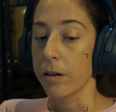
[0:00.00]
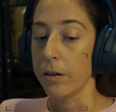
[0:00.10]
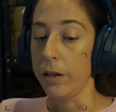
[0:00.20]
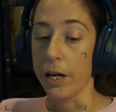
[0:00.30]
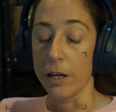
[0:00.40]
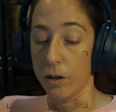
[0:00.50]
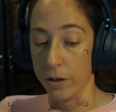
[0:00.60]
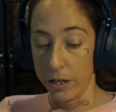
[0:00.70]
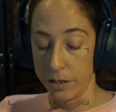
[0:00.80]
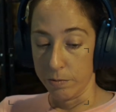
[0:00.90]
yeah, no
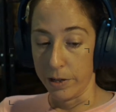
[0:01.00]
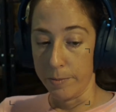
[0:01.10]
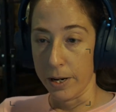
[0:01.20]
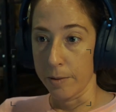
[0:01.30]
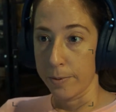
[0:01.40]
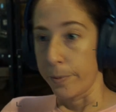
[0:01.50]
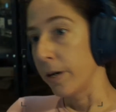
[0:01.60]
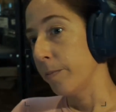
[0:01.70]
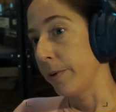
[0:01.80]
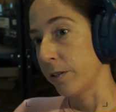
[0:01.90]
need to remap,
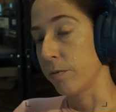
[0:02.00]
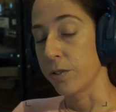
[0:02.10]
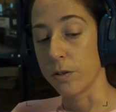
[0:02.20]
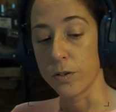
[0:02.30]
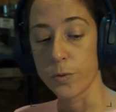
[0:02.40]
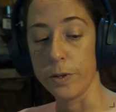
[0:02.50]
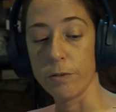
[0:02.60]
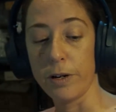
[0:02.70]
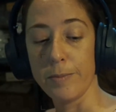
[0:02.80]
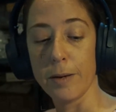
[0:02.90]
but best results with
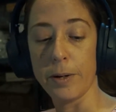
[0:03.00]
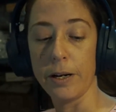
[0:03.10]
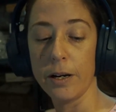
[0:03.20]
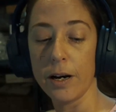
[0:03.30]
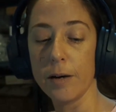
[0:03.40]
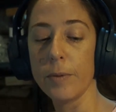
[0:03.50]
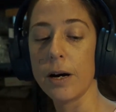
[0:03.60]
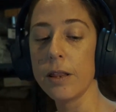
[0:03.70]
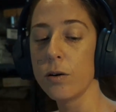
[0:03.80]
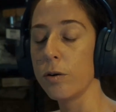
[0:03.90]
remapping.
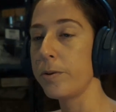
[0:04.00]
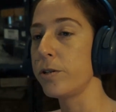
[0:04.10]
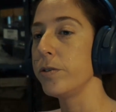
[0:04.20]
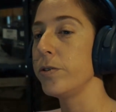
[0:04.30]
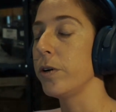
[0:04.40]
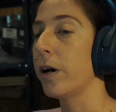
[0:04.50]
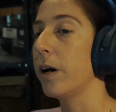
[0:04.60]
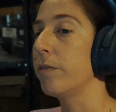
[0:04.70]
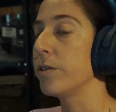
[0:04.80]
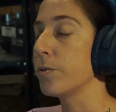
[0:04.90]
Other options you
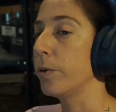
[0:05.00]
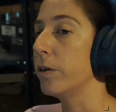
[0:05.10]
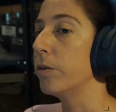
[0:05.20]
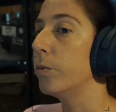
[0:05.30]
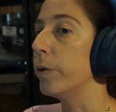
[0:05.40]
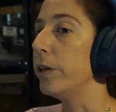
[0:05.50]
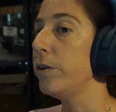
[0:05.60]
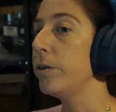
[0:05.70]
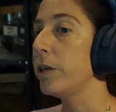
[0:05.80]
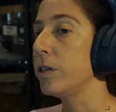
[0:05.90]
have as well, when
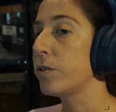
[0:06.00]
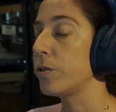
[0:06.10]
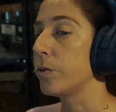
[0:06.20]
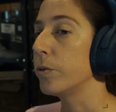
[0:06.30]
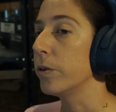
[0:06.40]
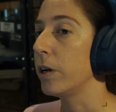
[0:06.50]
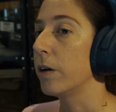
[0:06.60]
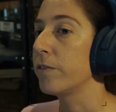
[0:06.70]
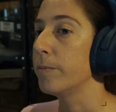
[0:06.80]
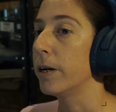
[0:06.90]
you install the
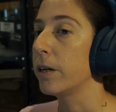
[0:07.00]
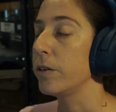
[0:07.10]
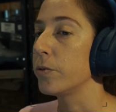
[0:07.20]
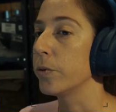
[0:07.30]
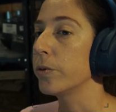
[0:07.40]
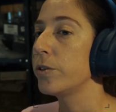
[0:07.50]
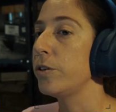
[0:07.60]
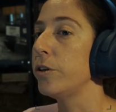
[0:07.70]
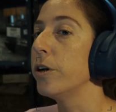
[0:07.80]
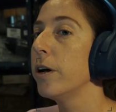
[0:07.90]
aftermarket exhaust,
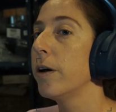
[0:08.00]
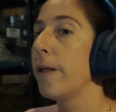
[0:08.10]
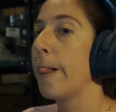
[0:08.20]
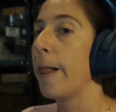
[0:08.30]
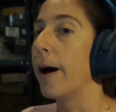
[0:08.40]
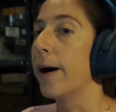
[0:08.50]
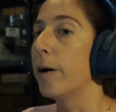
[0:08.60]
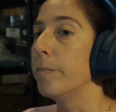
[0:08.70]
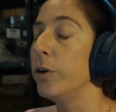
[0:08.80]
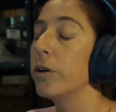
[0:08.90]
you're
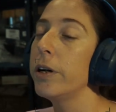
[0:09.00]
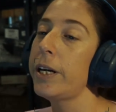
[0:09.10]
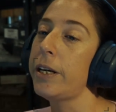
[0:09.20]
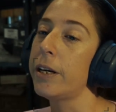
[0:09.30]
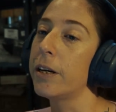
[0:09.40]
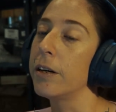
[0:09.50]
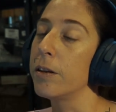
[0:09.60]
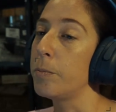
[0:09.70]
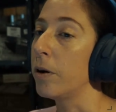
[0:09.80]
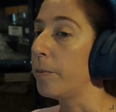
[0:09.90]
going to hear
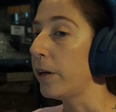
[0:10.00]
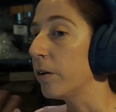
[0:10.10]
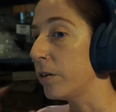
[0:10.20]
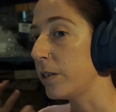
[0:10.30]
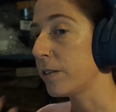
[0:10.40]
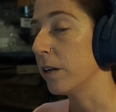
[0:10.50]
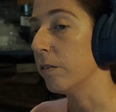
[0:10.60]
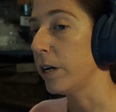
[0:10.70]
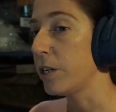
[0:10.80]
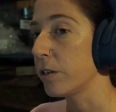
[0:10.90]
the popping on
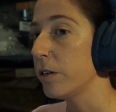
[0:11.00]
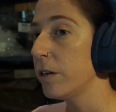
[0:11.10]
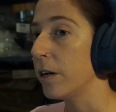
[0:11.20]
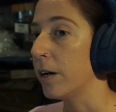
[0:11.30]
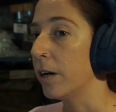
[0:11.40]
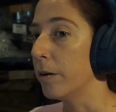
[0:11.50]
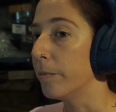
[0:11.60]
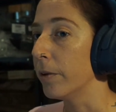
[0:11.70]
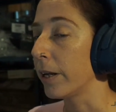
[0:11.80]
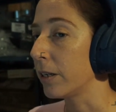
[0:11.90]
deceleration,
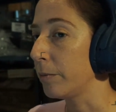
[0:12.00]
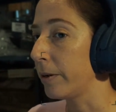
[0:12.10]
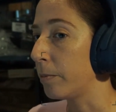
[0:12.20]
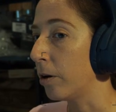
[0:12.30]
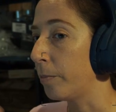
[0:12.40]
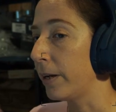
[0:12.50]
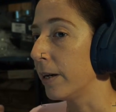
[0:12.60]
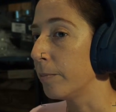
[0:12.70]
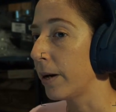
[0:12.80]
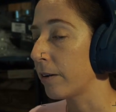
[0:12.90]
like a little bit of popping
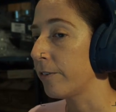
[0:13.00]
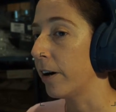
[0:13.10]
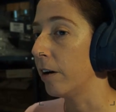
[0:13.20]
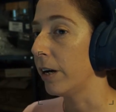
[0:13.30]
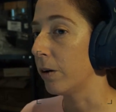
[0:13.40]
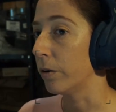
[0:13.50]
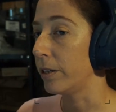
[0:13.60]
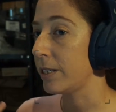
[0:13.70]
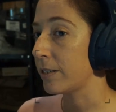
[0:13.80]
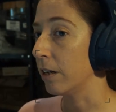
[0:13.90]
and backfiring on
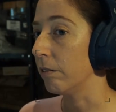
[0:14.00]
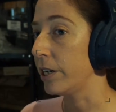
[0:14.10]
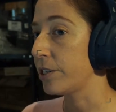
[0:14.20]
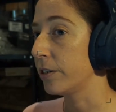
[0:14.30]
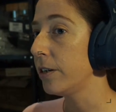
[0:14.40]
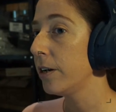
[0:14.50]
deceleration.